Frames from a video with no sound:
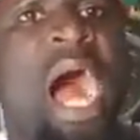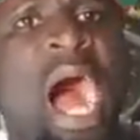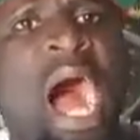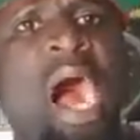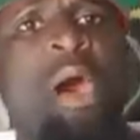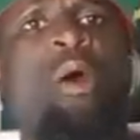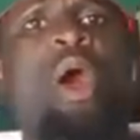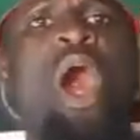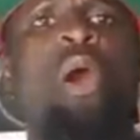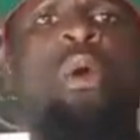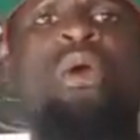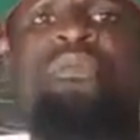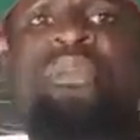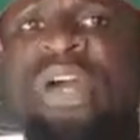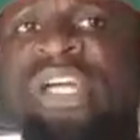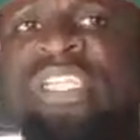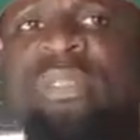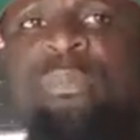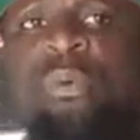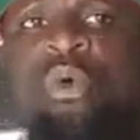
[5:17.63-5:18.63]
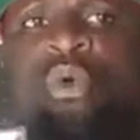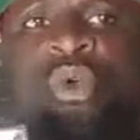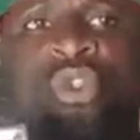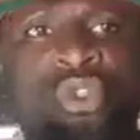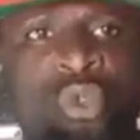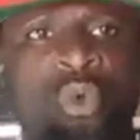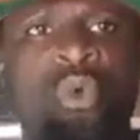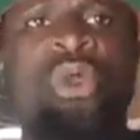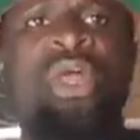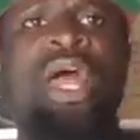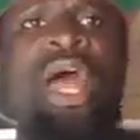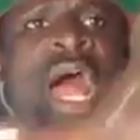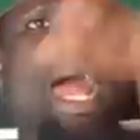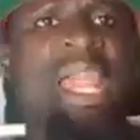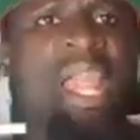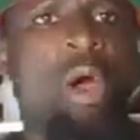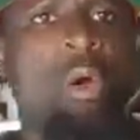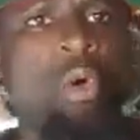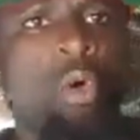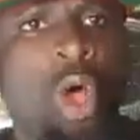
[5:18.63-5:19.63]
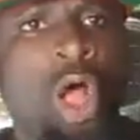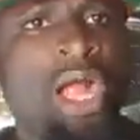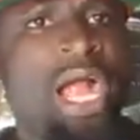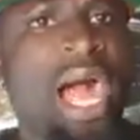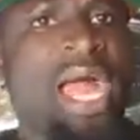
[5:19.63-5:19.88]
our Facebook, so, and our